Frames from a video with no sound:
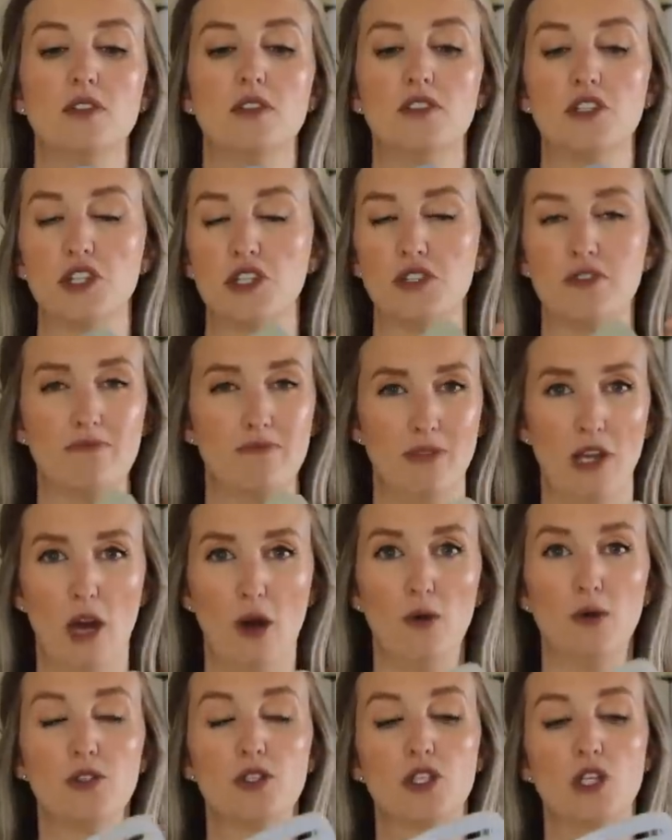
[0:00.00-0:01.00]
Just
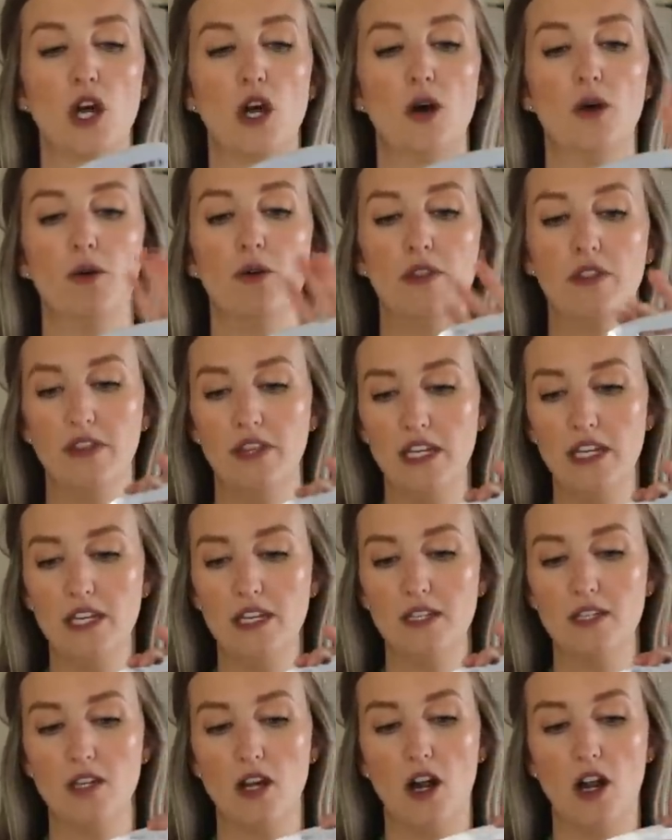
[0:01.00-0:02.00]
no. So
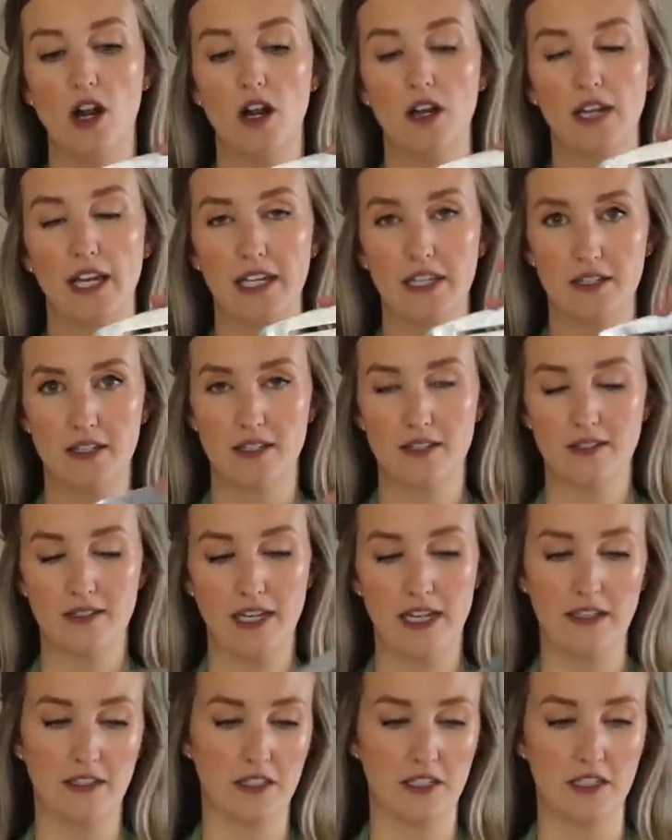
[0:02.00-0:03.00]
these are like
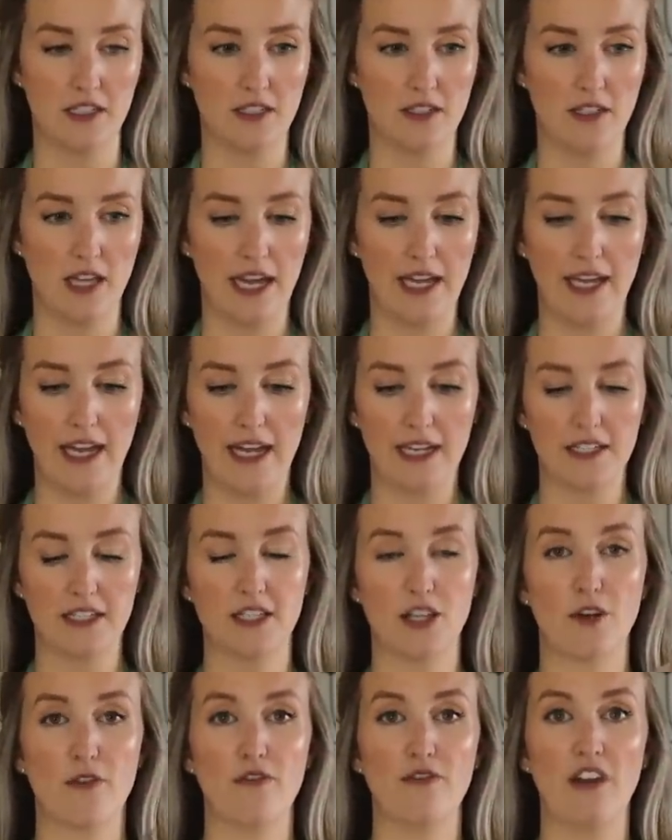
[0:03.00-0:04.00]
stainless steel, I guess.
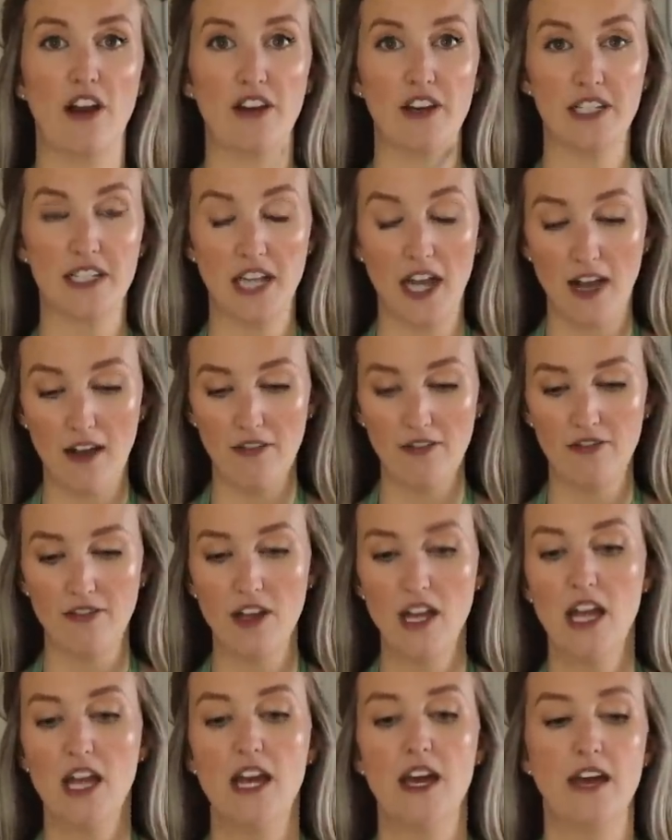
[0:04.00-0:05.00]
They're very
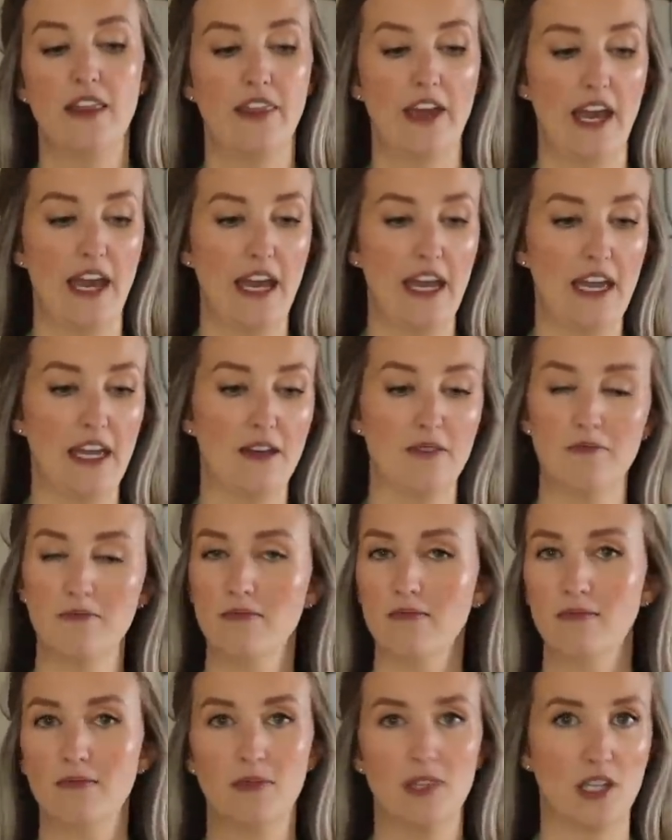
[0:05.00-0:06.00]
tough. They
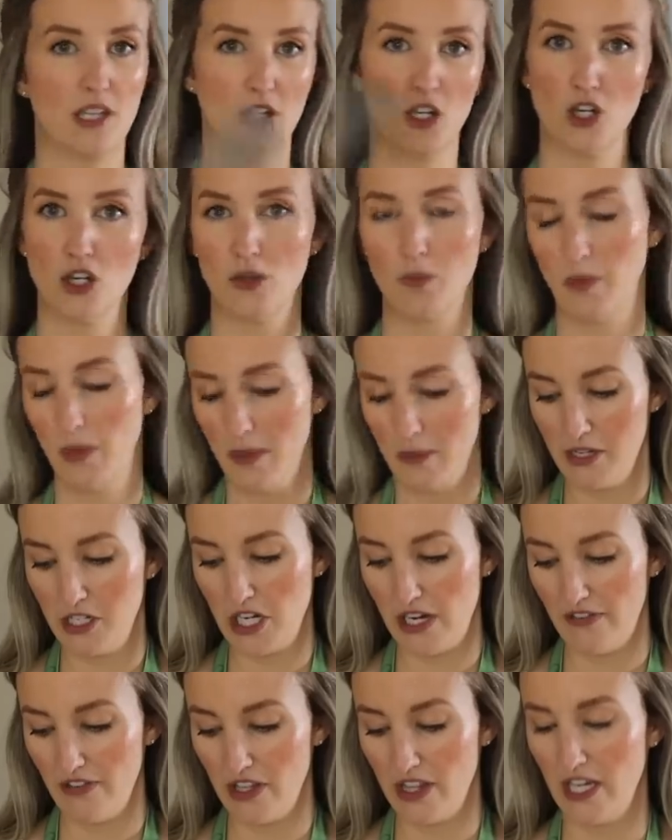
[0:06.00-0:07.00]
can cook pretty much
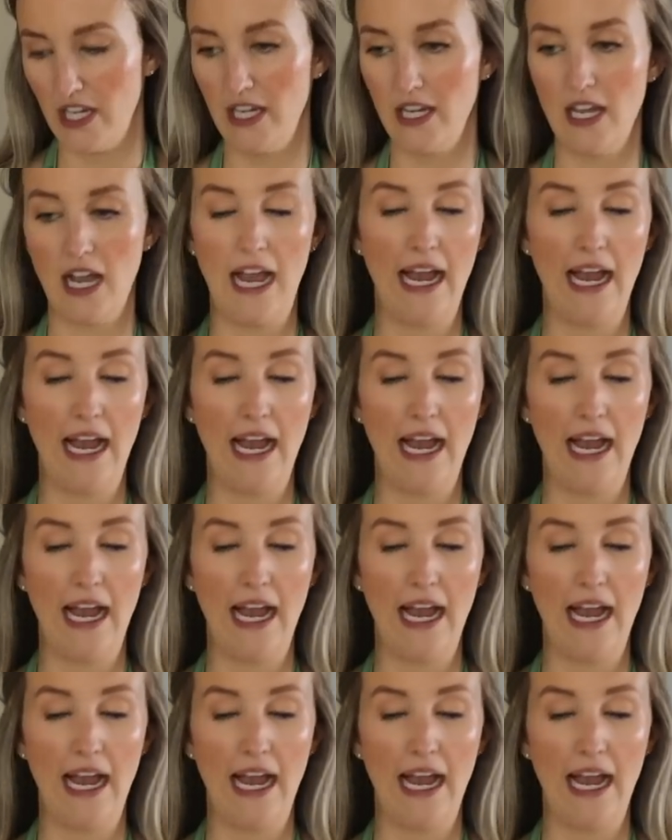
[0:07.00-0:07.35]
everything.